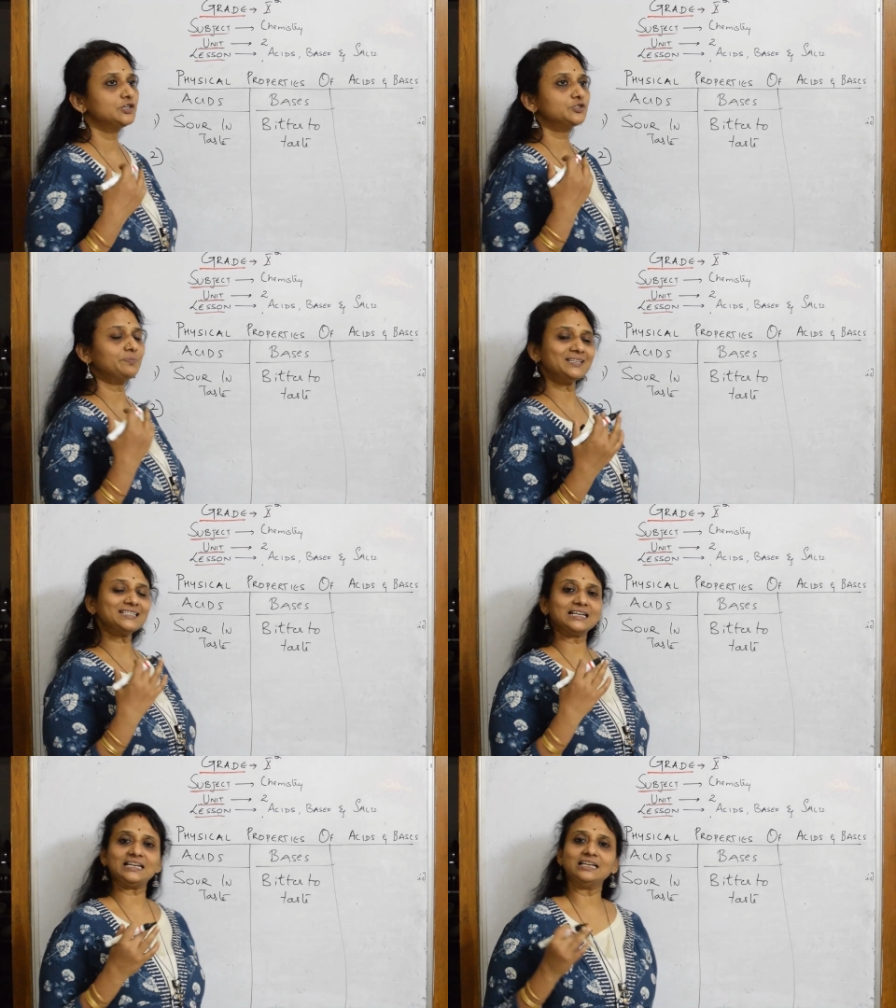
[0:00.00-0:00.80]
So,
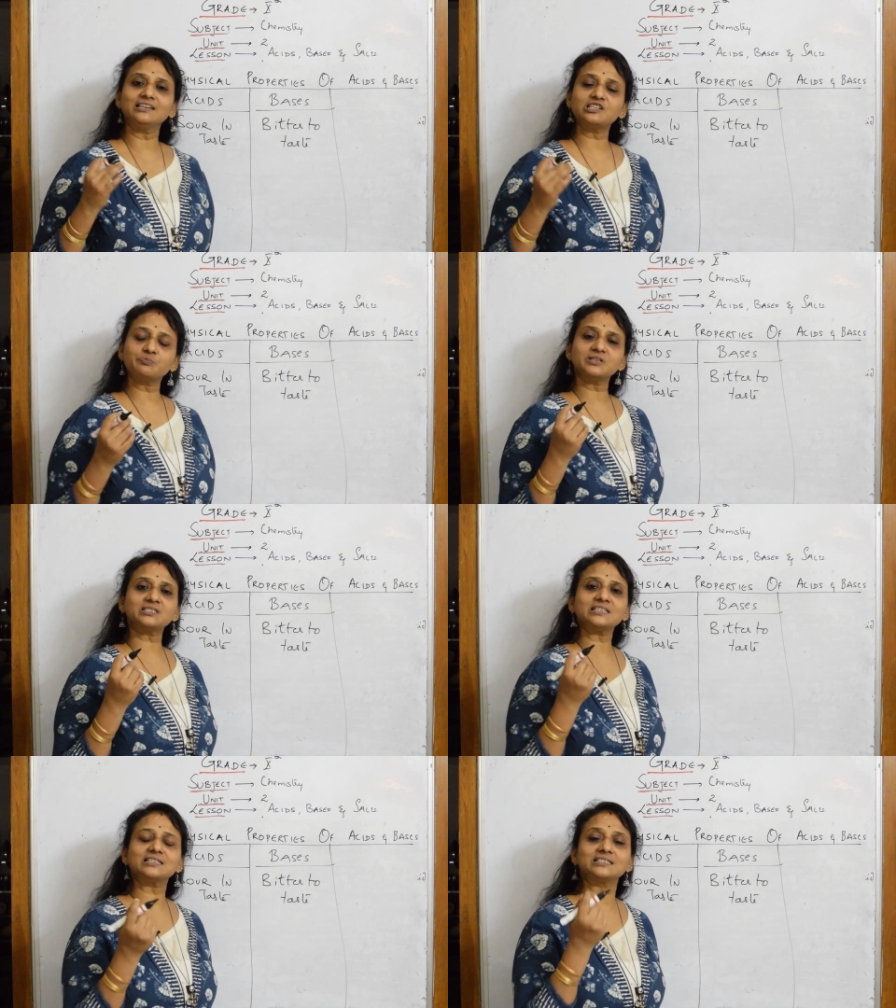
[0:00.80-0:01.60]
basically,
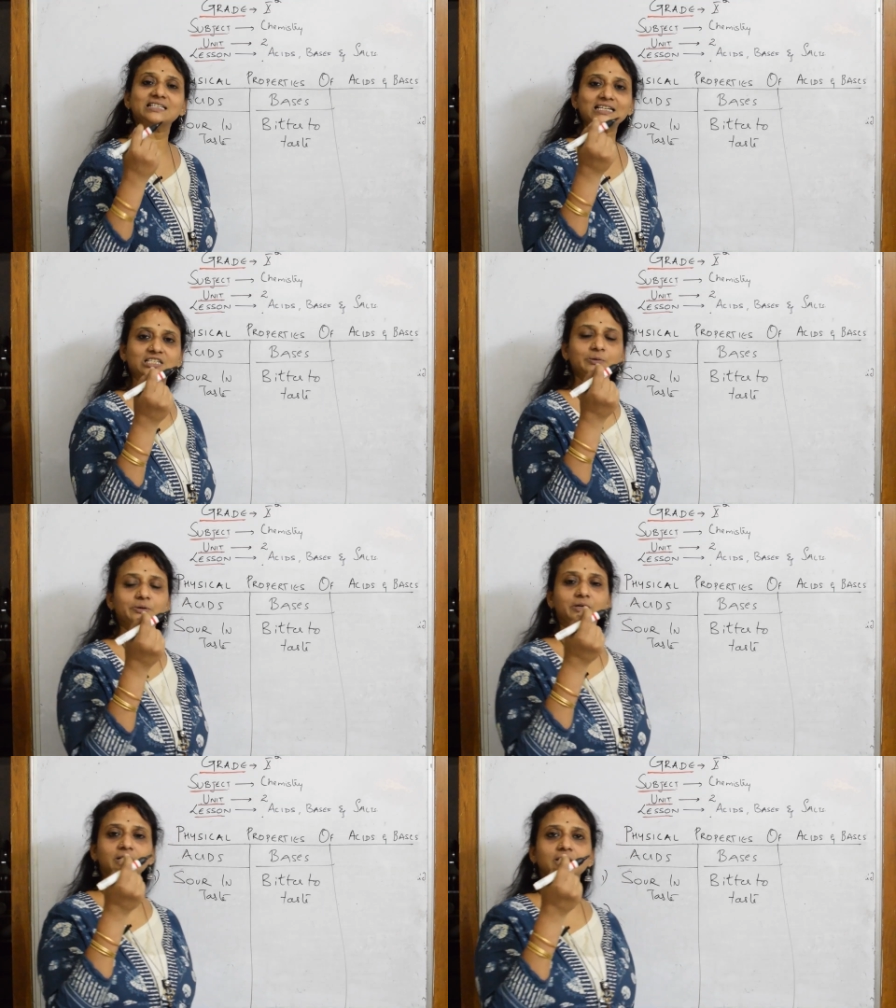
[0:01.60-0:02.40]
litmus is that
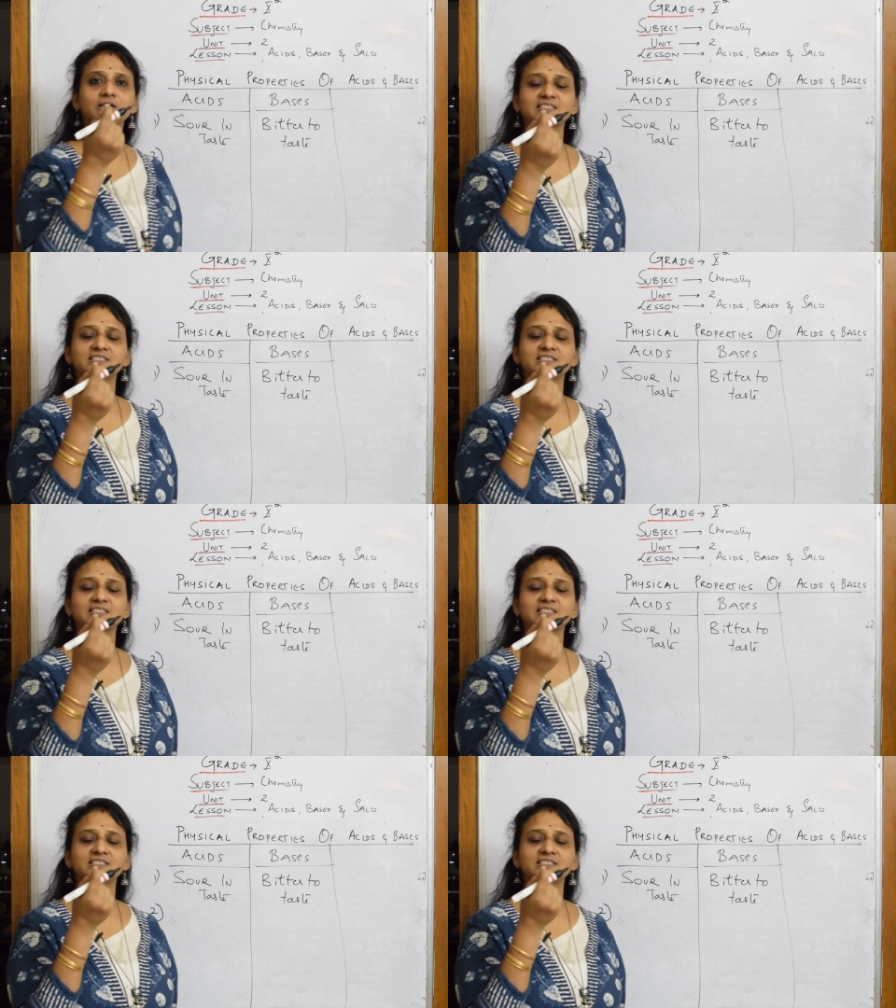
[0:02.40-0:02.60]
uh,